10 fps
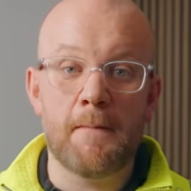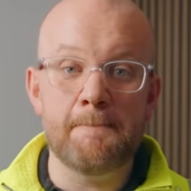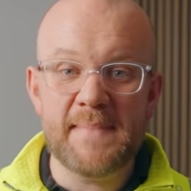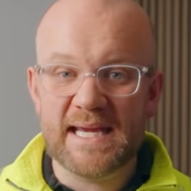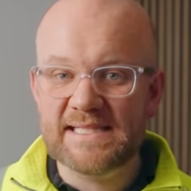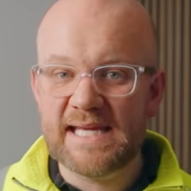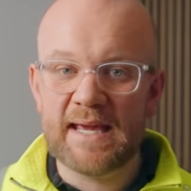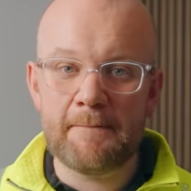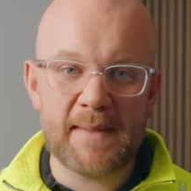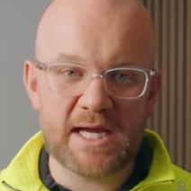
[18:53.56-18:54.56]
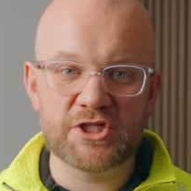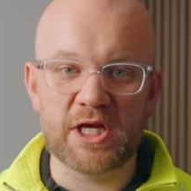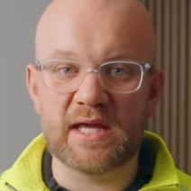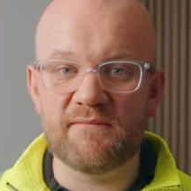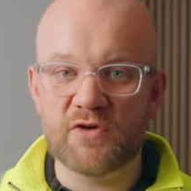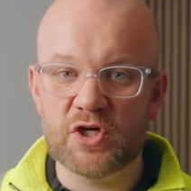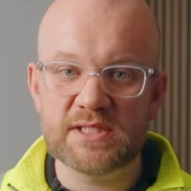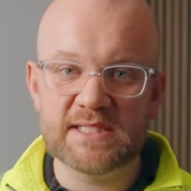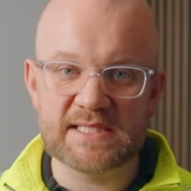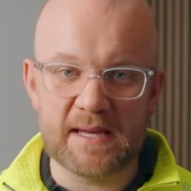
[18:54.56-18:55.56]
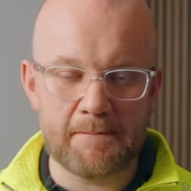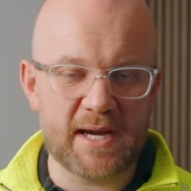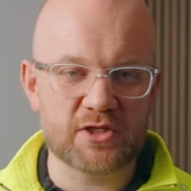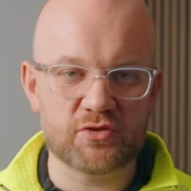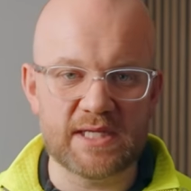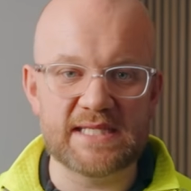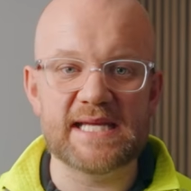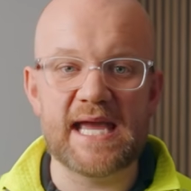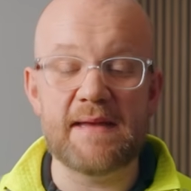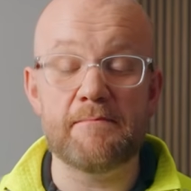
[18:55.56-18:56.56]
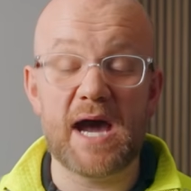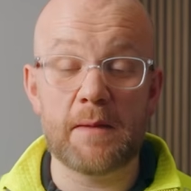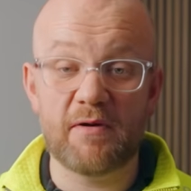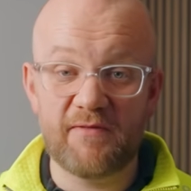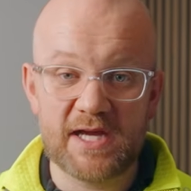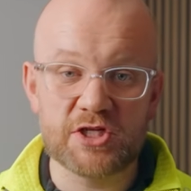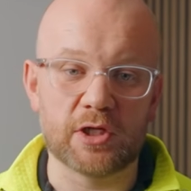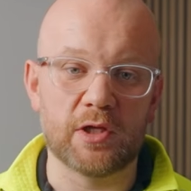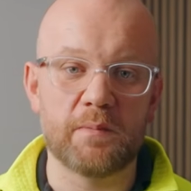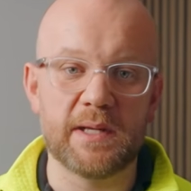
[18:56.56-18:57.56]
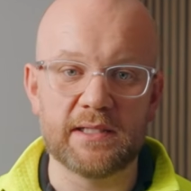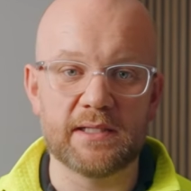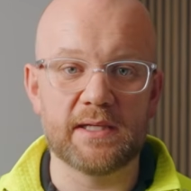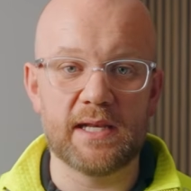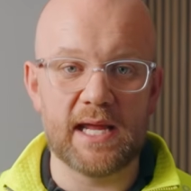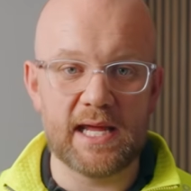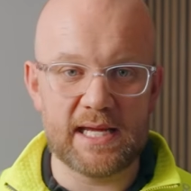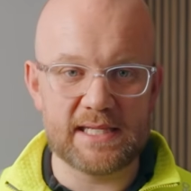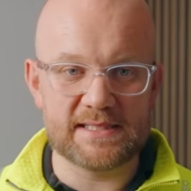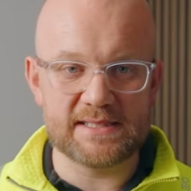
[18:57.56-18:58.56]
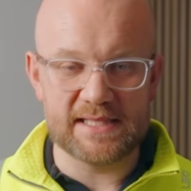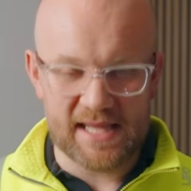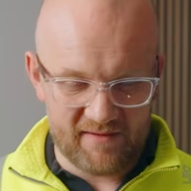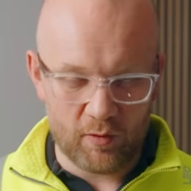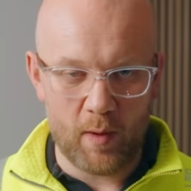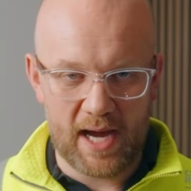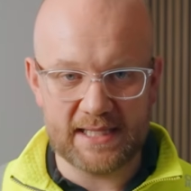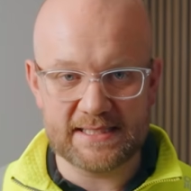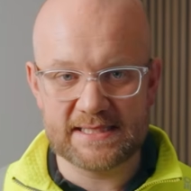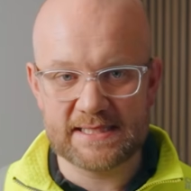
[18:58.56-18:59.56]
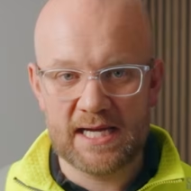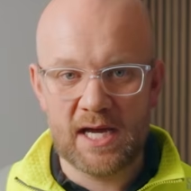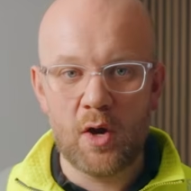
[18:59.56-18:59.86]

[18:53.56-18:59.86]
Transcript: Mixing and matching inverters and batteries, in my professional opinion, is never wise.